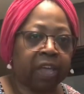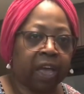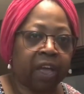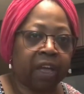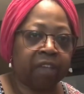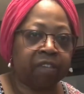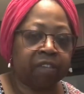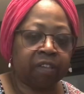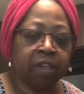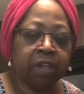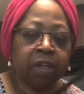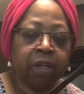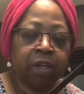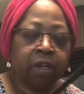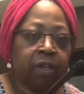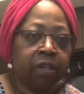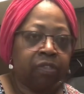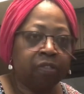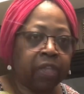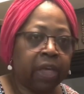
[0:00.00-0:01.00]
guys
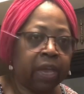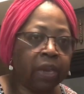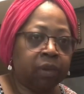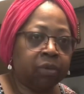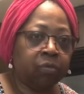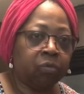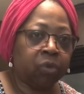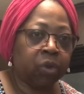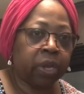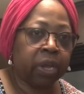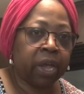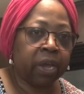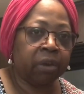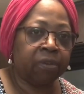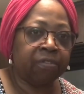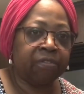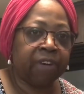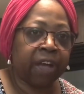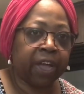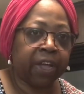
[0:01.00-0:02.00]
that will light
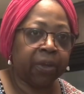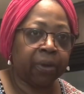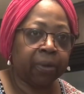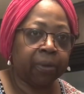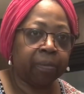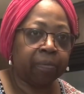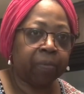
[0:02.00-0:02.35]
a fire.